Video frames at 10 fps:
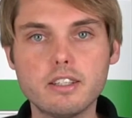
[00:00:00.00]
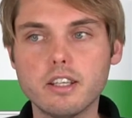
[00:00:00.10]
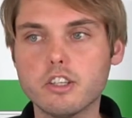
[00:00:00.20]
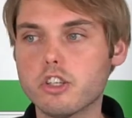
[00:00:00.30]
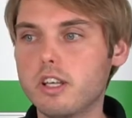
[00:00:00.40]

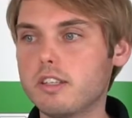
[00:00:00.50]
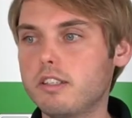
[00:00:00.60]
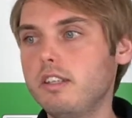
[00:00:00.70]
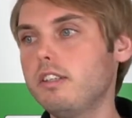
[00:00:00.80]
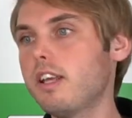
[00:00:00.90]
such as
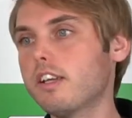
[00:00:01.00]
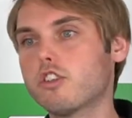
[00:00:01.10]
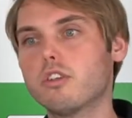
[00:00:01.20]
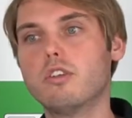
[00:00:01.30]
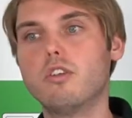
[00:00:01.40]
the
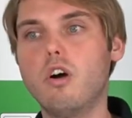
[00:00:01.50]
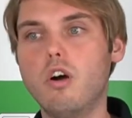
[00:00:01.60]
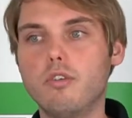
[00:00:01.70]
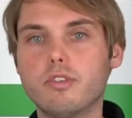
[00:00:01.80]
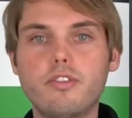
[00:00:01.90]
detection
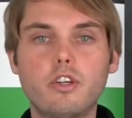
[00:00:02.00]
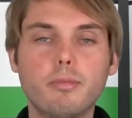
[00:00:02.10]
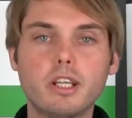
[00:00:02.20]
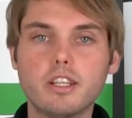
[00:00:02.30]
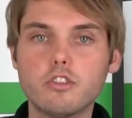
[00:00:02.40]
of the
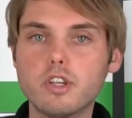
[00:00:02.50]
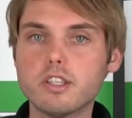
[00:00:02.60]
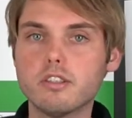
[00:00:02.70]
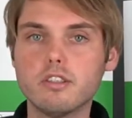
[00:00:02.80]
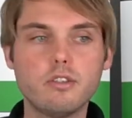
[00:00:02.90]
ferromagnetic
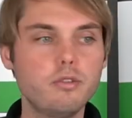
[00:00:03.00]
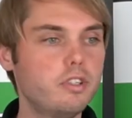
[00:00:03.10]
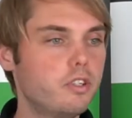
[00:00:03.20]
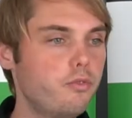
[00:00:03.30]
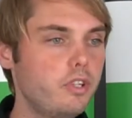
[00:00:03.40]
resonance
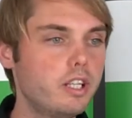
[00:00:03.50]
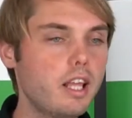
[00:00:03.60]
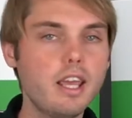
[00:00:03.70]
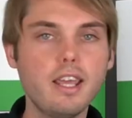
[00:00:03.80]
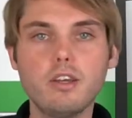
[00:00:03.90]
using a
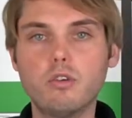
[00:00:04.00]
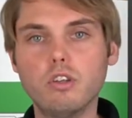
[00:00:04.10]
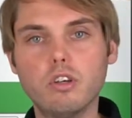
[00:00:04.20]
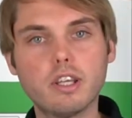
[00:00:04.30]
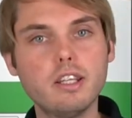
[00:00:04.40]
VNA or
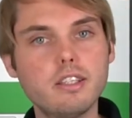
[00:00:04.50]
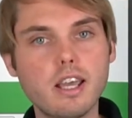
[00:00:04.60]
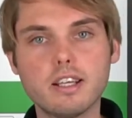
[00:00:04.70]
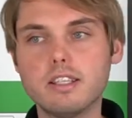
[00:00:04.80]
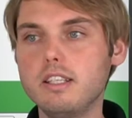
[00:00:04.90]
lock-in
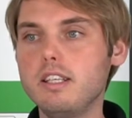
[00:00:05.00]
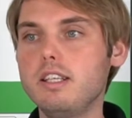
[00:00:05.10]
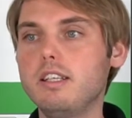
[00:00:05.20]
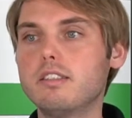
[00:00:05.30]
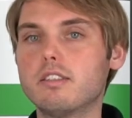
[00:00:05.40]

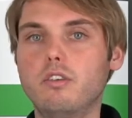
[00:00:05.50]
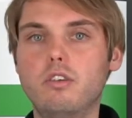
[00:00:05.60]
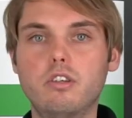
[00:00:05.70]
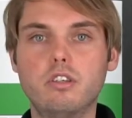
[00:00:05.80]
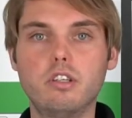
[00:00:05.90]
techniques
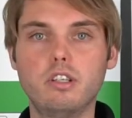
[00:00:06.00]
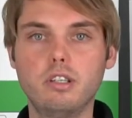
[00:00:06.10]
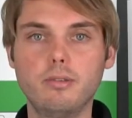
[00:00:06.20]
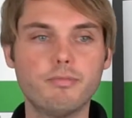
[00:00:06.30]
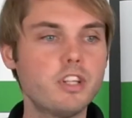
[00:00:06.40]
or
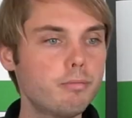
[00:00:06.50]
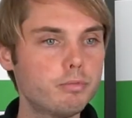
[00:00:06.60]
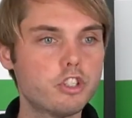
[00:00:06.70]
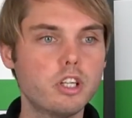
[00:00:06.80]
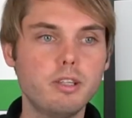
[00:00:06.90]

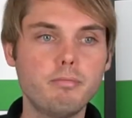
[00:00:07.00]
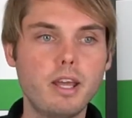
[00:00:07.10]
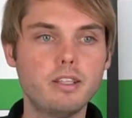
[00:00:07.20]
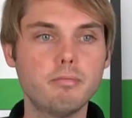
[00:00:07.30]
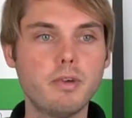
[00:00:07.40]

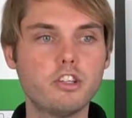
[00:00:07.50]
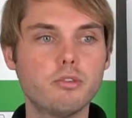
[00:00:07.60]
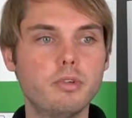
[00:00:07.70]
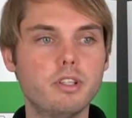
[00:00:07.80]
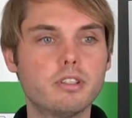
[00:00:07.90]
temperature-dependent
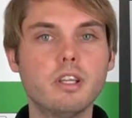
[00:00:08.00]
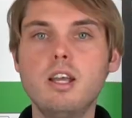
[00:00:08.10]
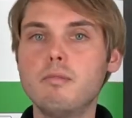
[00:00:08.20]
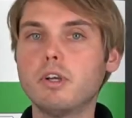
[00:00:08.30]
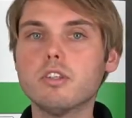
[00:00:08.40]
measurements,
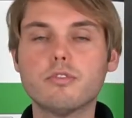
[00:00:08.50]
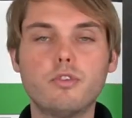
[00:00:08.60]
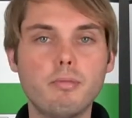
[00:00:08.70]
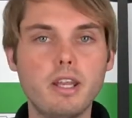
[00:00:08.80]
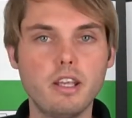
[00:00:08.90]
but also
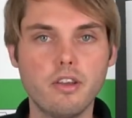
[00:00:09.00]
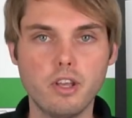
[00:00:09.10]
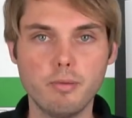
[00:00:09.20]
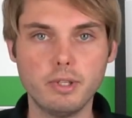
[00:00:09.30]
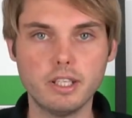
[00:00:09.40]
for many other
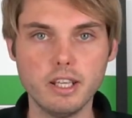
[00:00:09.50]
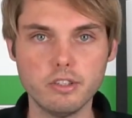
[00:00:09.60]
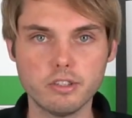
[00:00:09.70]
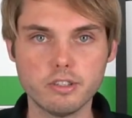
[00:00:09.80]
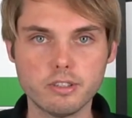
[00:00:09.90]

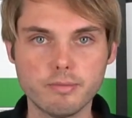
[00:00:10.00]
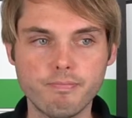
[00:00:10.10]
applications.